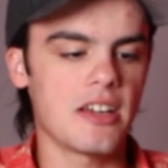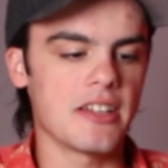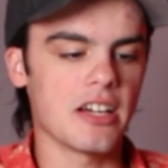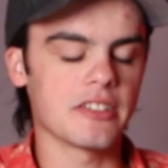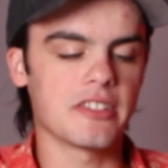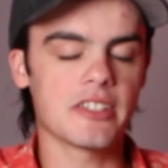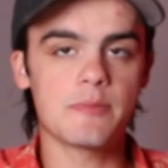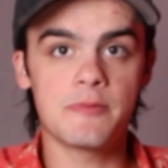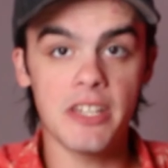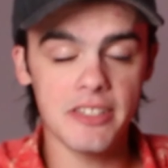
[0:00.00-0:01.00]
Now the
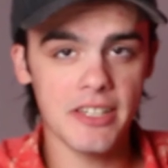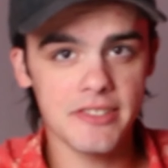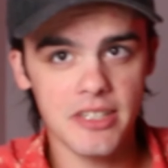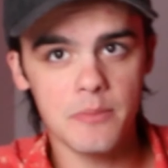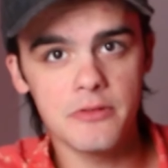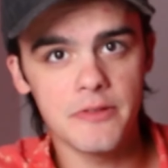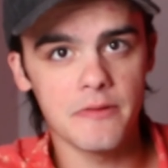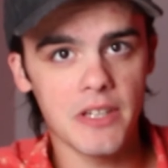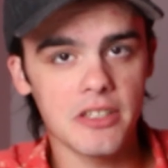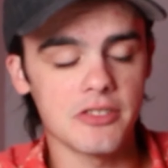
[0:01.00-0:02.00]
kickstand has a couple of
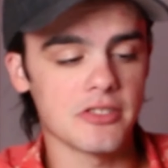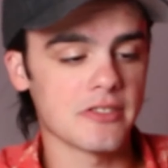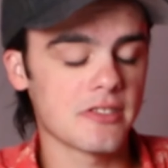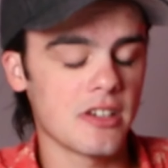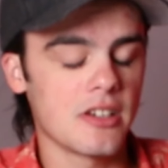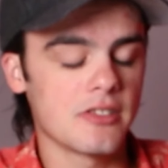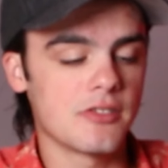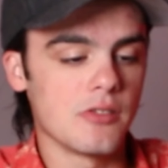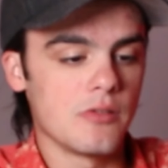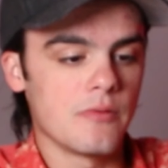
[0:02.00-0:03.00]
advantages.
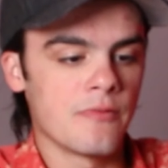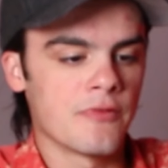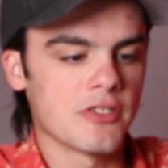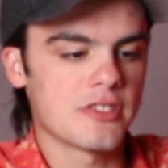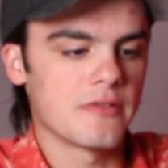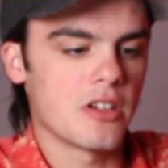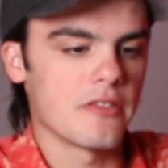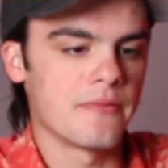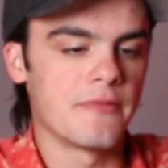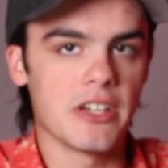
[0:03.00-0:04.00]
So first of
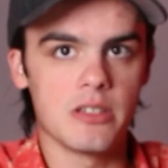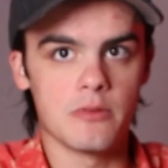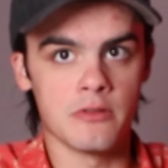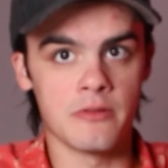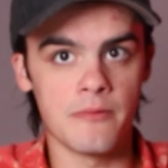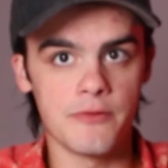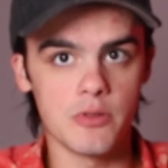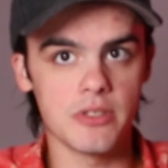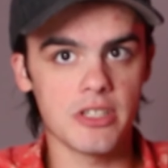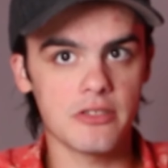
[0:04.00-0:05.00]
all, variable
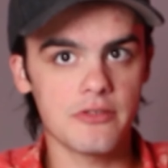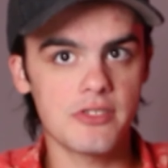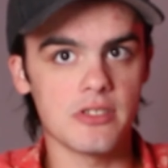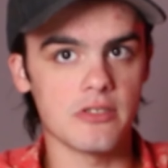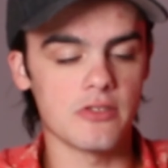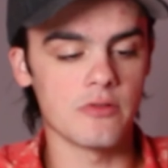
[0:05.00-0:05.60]
viewing angles, so you can